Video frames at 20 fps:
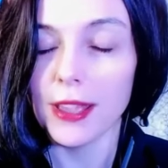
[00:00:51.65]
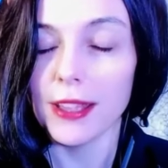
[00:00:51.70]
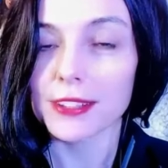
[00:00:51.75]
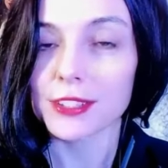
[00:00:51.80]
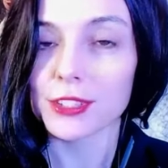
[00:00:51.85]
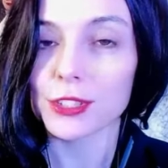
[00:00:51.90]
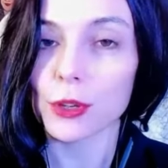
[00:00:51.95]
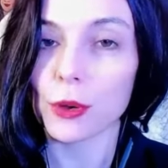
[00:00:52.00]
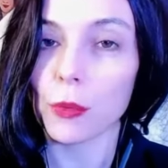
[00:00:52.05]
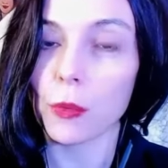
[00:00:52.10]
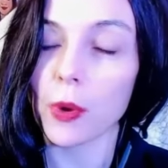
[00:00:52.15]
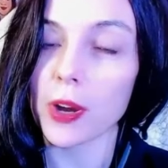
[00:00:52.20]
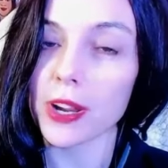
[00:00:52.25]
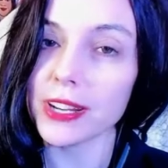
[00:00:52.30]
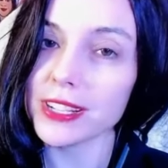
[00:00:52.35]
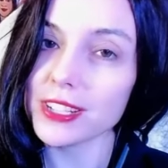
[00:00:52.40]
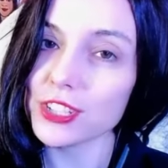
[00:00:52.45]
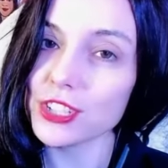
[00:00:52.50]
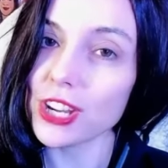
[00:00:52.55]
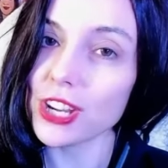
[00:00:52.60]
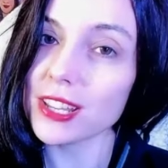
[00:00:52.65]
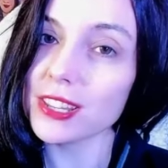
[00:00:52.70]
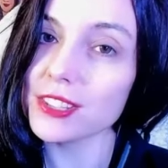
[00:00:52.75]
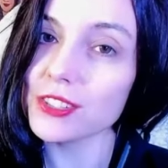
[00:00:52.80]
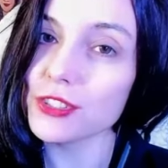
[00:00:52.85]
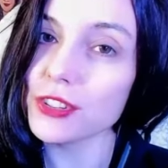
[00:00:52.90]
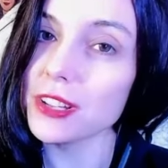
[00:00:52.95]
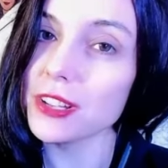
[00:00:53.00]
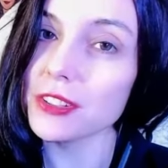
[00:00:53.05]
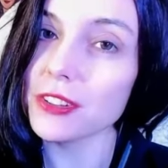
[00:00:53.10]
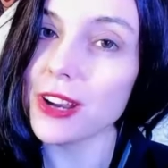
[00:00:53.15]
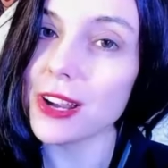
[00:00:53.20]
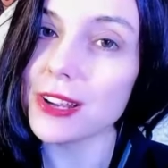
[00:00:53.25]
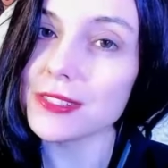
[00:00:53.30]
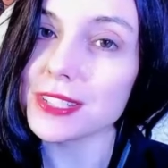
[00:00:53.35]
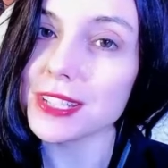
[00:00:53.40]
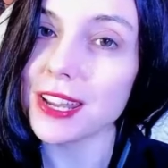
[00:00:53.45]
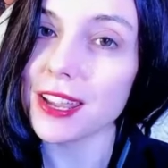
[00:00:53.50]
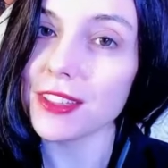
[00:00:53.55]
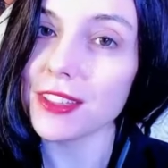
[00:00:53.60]
So we're going to check the trailer out
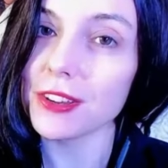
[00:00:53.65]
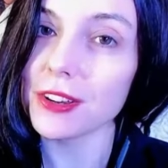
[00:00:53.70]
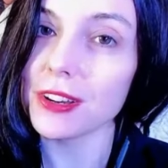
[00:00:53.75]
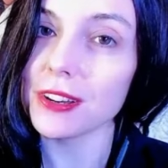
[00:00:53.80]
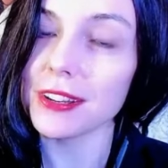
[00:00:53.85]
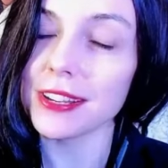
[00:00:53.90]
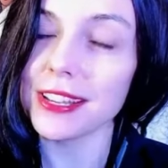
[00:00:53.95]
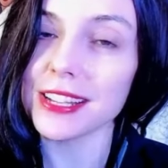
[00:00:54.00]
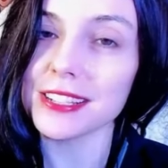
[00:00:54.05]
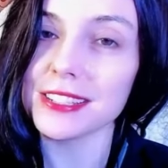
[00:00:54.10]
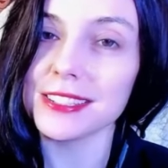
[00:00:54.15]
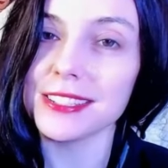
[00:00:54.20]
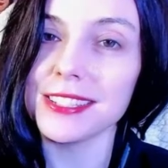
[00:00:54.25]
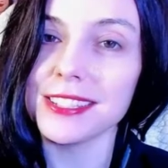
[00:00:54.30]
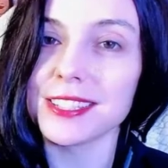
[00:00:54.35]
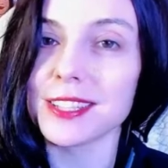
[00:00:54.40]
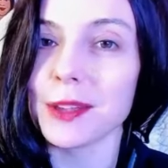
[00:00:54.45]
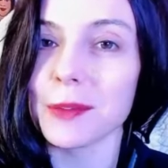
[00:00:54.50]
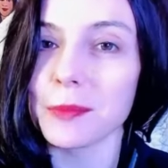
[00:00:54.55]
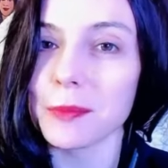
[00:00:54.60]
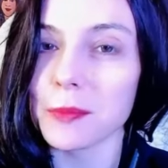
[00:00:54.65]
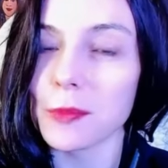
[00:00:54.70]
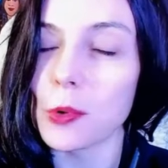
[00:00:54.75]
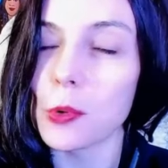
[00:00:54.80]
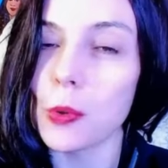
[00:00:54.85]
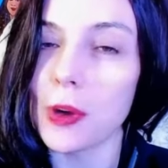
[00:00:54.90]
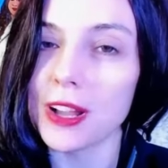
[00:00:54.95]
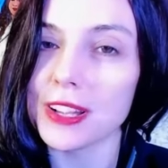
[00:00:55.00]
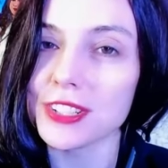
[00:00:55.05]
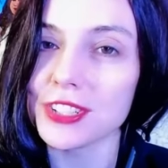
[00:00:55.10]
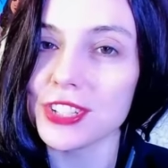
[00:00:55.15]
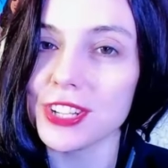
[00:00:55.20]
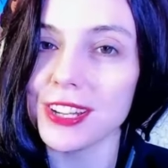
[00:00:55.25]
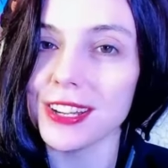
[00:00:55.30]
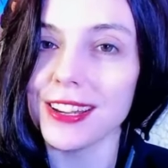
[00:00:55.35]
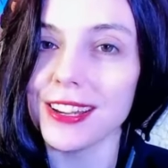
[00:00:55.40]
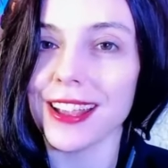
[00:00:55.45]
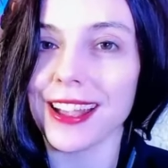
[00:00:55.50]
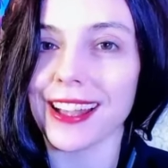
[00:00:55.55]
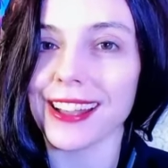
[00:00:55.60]
together, get to see some Quan
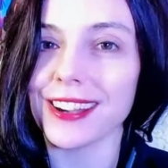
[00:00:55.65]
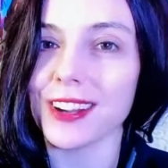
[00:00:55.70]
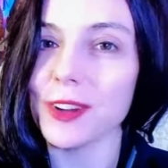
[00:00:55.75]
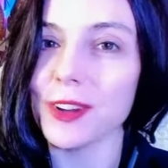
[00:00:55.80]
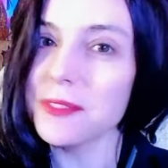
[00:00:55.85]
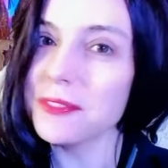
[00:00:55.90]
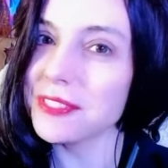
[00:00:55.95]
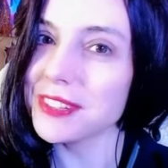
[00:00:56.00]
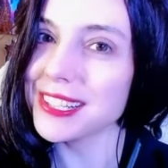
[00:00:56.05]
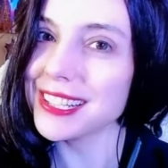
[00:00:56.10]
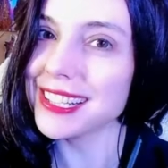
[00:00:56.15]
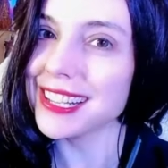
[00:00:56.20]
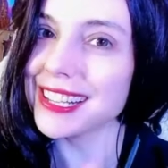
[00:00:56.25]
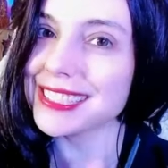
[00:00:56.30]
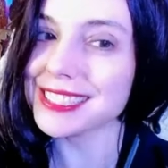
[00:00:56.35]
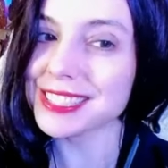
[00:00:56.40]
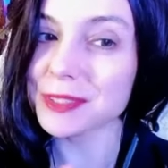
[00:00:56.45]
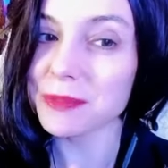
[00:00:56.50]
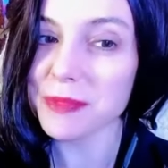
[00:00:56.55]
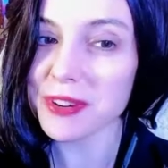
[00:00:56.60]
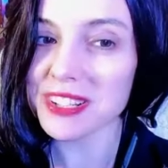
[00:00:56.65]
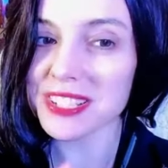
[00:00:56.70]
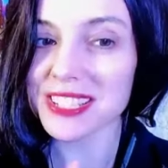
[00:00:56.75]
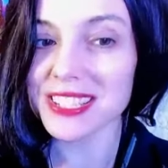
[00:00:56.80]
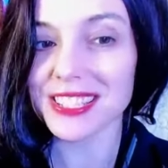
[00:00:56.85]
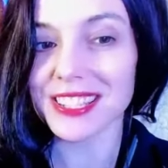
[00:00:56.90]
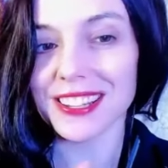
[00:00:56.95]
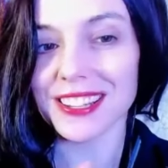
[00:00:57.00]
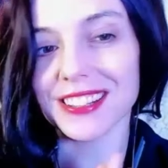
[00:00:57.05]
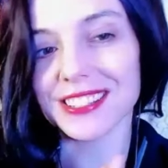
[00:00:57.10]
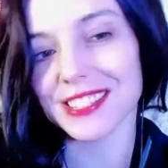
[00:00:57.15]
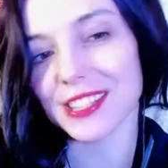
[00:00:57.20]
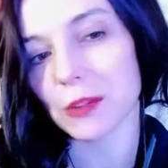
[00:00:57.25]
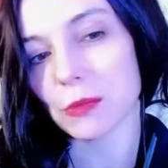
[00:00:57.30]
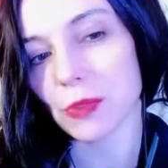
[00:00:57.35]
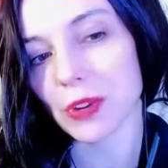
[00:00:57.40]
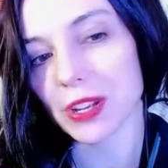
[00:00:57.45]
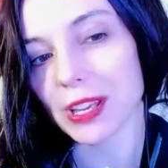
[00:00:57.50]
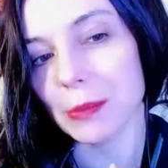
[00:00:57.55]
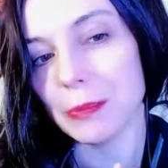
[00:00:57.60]
Chi, and hopefully get some more details on
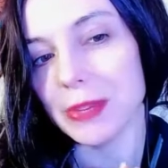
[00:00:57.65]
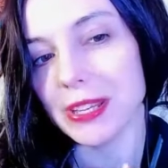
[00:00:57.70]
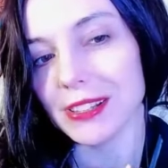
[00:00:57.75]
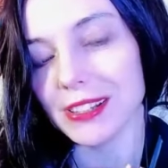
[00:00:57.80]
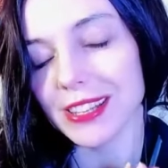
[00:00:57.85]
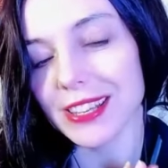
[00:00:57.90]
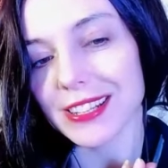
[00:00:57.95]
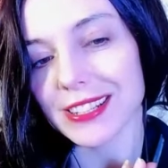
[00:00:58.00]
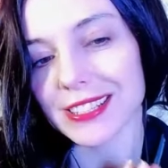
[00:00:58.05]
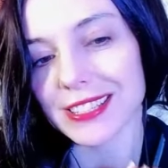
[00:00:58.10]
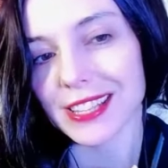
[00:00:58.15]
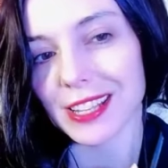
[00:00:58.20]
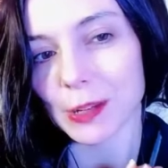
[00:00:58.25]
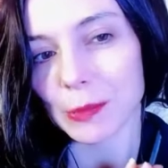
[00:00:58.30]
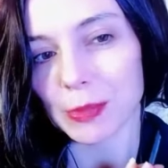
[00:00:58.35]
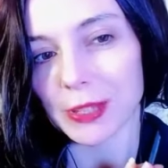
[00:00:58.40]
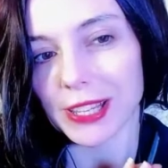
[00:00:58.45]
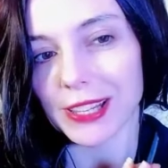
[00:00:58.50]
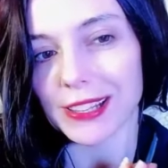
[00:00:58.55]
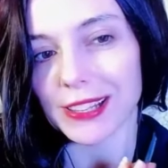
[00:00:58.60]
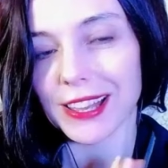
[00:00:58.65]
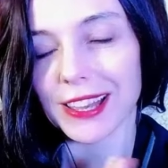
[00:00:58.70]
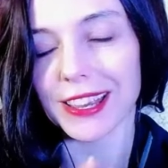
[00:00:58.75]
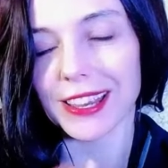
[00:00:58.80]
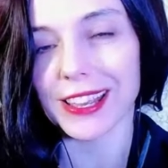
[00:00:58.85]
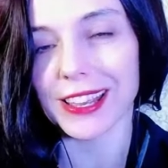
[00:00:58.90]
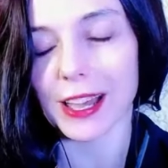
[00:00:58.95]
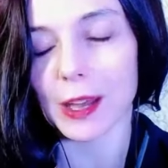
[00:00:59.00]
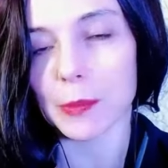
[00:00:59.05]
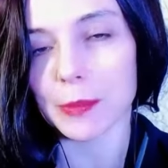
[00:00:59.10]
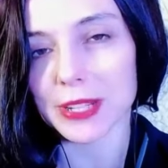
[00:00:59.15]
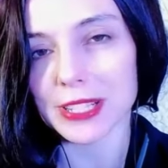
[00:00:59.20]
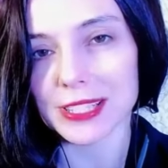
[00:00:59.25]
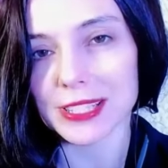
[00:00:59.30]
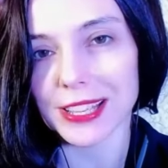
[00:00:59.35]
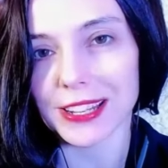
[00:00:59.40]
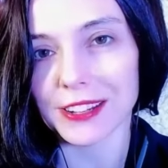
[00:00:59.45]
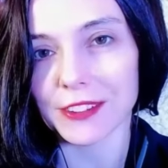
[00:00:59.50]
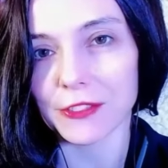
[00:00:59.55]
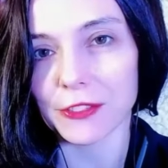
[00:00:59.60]
what Khameleon is going to play like. I'm
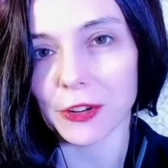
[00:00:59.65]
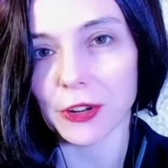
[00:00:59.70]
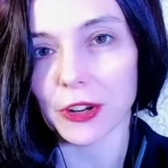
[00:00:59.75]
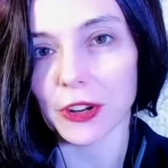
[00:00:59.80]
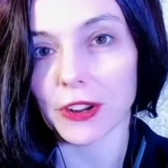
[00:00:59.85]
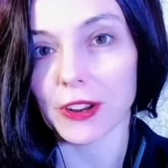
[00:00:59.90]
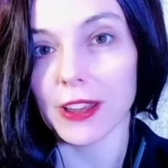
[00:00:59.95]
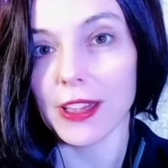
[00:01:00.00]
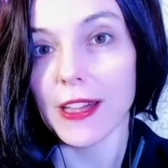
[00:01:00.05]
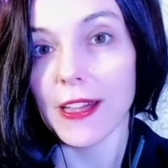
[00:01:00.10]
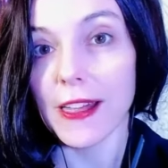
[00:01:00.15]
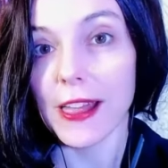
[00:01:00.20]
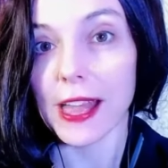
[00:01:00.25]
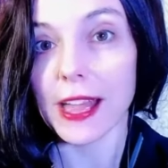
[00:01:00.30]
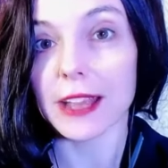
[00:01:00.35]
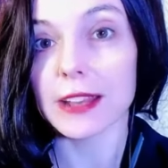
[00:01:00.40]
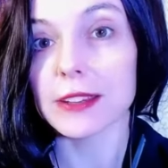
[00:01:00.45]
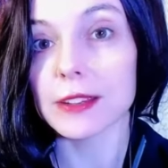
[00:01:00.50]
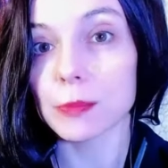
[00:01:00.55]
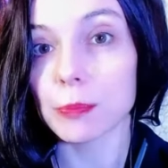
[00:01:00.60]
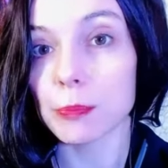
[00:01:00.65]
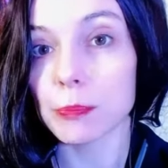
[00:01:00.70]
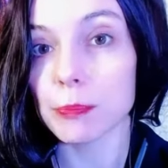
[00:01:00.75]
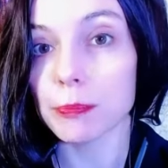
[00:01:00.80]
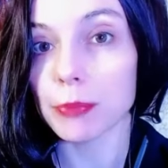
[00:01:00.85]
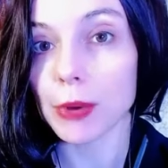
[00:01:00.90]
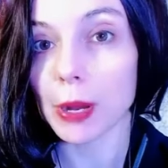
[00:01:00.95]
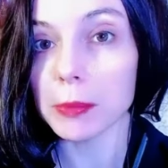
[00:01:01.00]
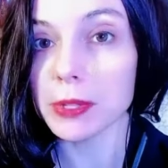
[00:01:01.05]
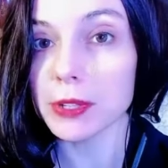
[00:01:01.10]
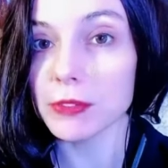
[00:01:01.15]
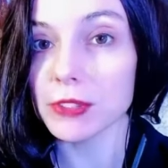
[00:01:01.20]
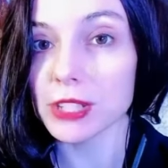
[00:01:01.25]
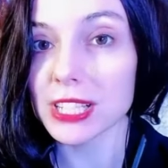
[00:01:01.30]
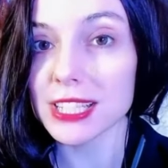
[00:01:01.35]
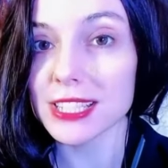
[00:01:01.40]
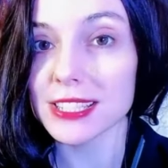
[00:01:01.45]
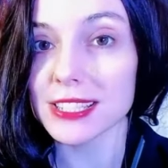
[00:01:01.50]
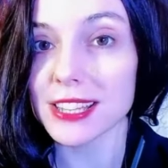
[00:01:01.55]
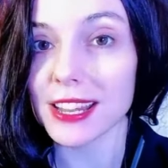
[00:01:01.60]
excited for her, and probably
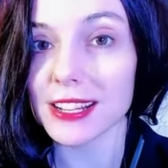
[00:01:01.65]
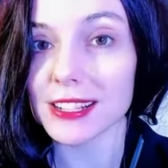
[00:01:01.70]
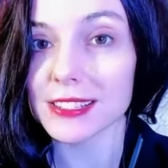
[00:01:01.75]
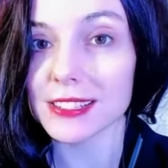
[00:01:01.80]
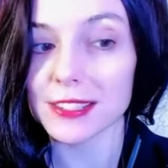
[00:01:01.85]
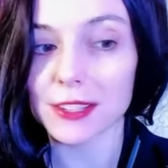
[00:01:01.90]
release date.